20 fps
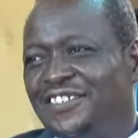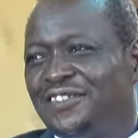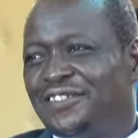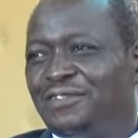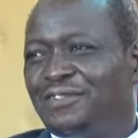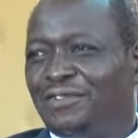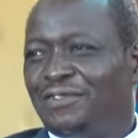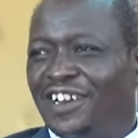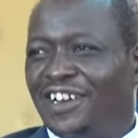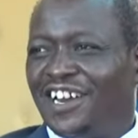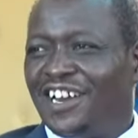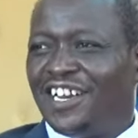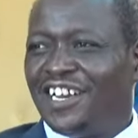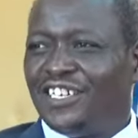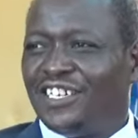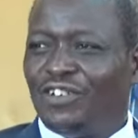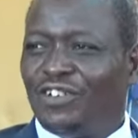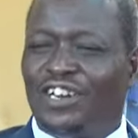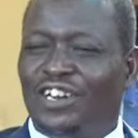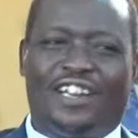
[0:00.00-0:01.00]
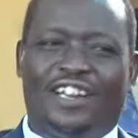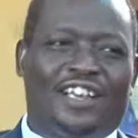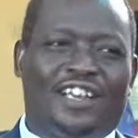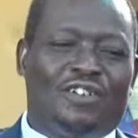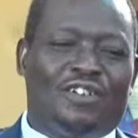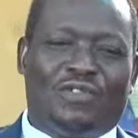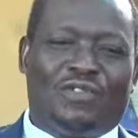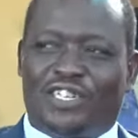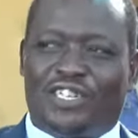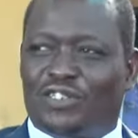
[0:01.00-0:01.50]
when I joined the
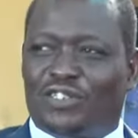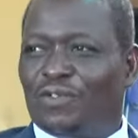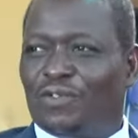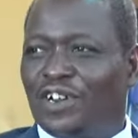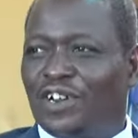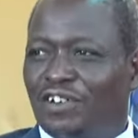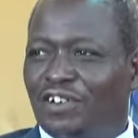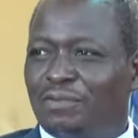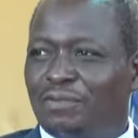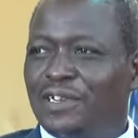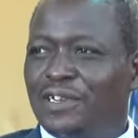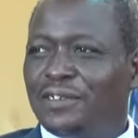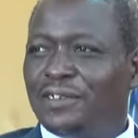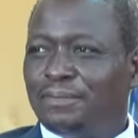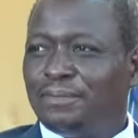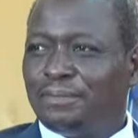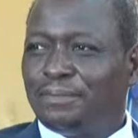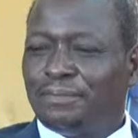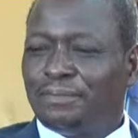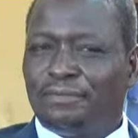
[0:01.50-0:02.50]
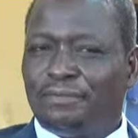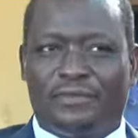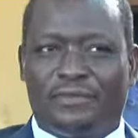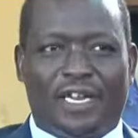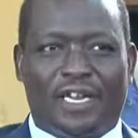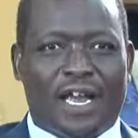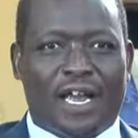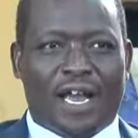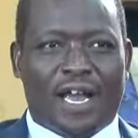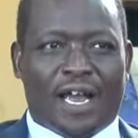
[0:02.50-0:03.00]
University of Nairobi.
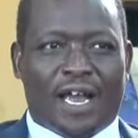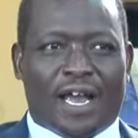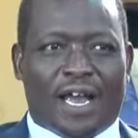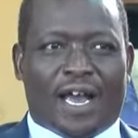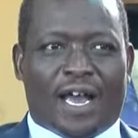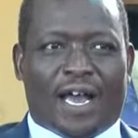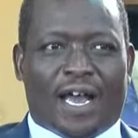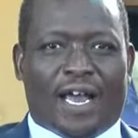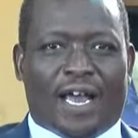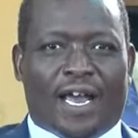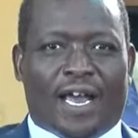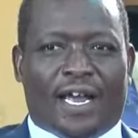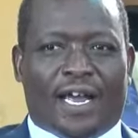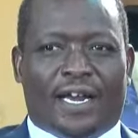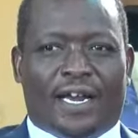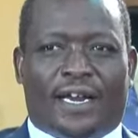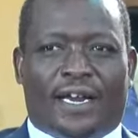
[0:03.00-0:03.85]
And